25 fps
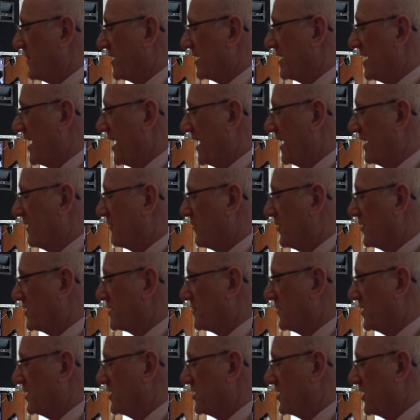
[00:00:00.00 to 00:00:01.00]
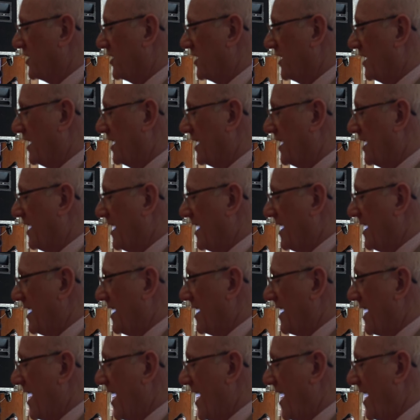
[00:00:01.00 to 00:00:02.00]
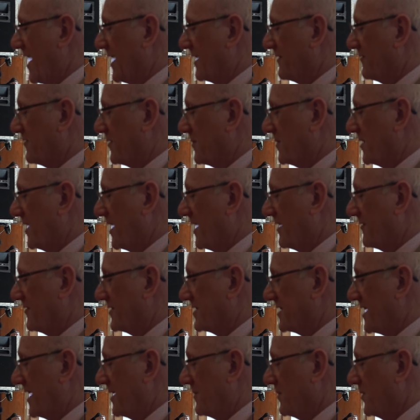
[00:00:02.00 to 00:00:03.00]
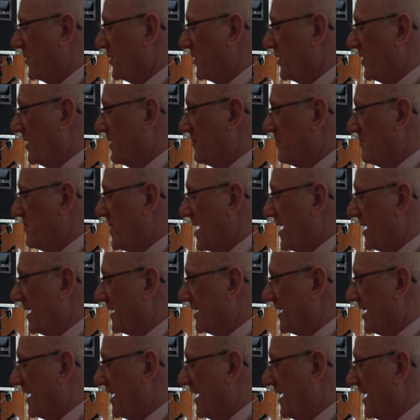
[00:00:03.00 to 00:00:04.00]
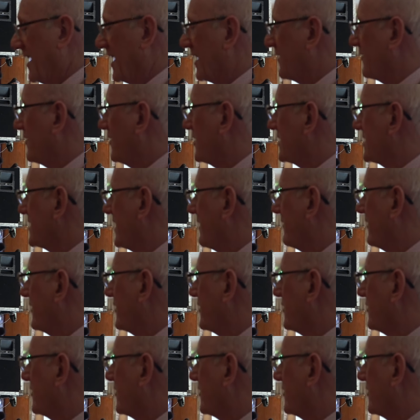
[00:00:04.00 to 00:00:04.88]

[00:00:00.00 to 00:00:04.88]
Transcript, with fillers: McNally, Rosemary Doyle, and from the office on Moore, Mel Kelly, and of course Evelyn